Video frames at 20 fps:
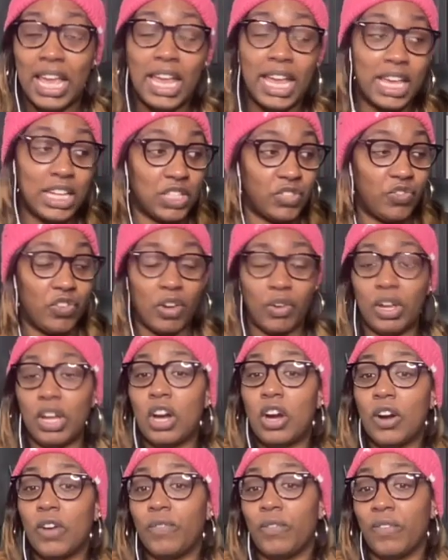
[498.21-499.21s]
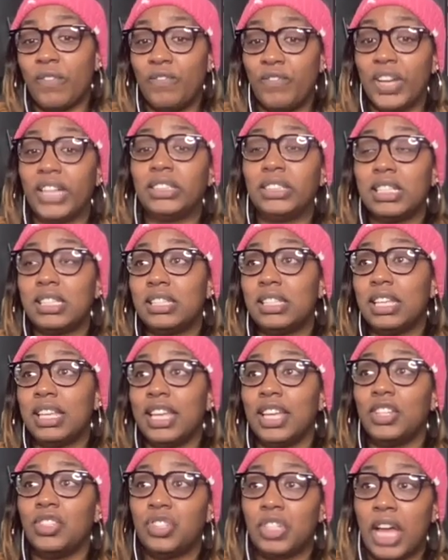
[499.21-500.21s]
It is very hard for felons to
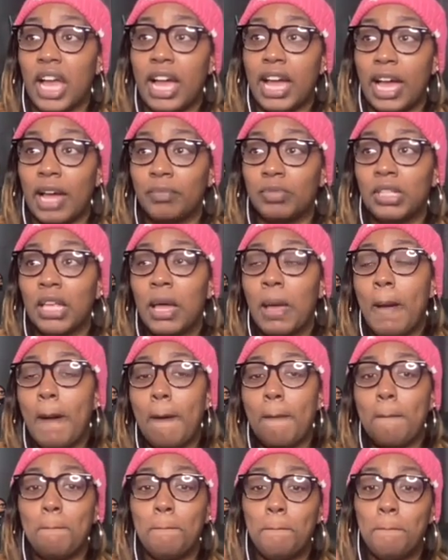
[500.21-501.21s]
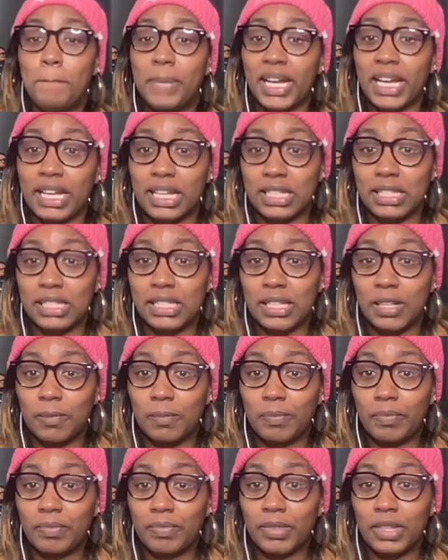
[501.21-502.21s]
get jobs, but
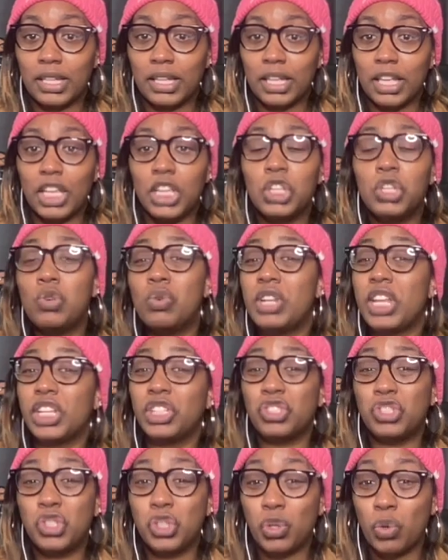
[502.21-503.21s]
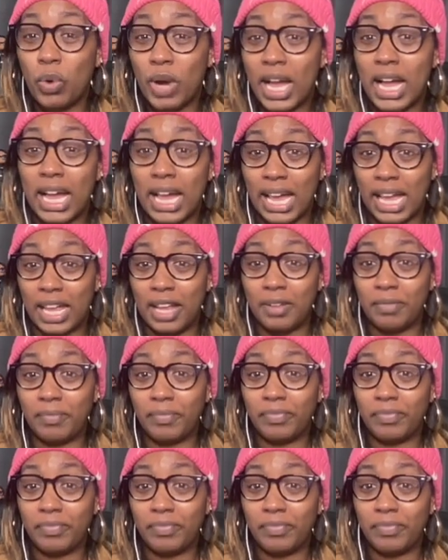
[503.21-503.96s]
you didn't try.